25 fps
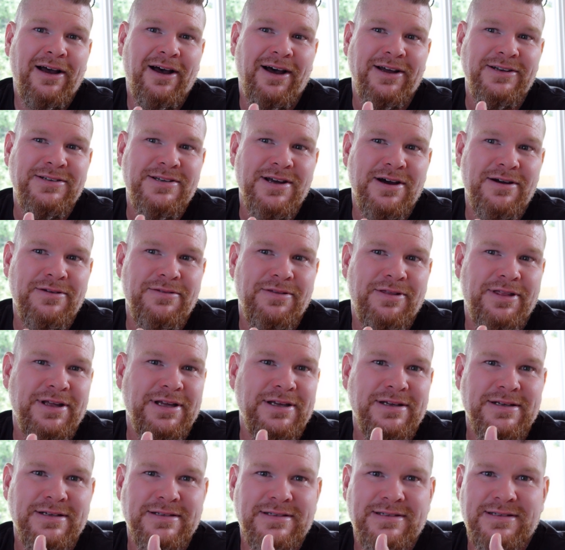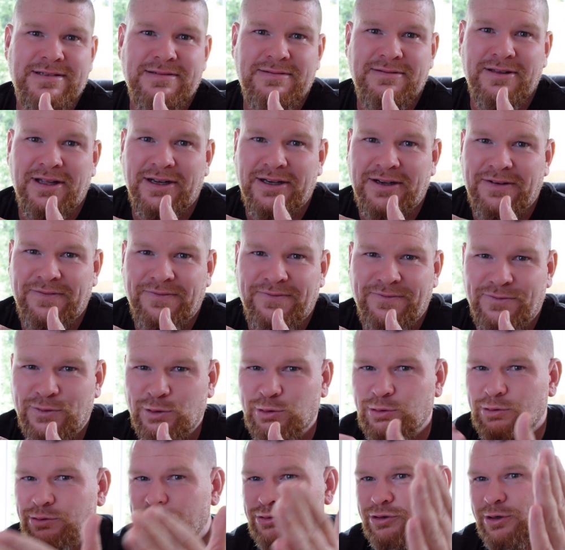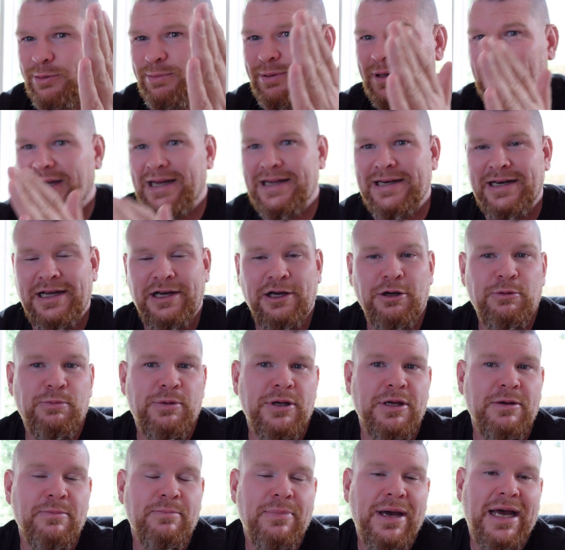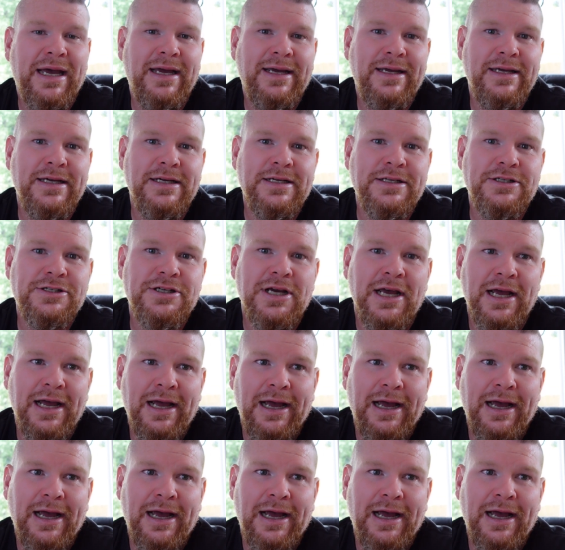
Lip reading: I don't think it's like a full Triple Eight helping package.